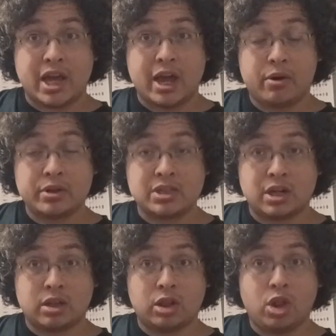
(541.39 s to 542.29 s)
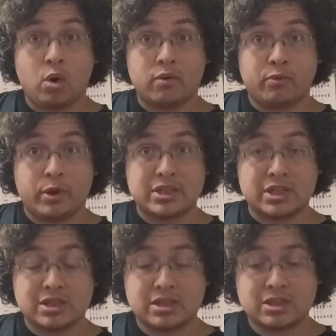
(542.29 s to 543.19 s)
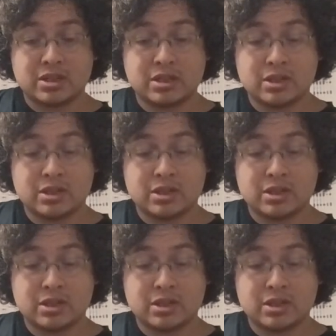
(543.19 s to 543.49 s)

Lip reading: now instead of the lower voices.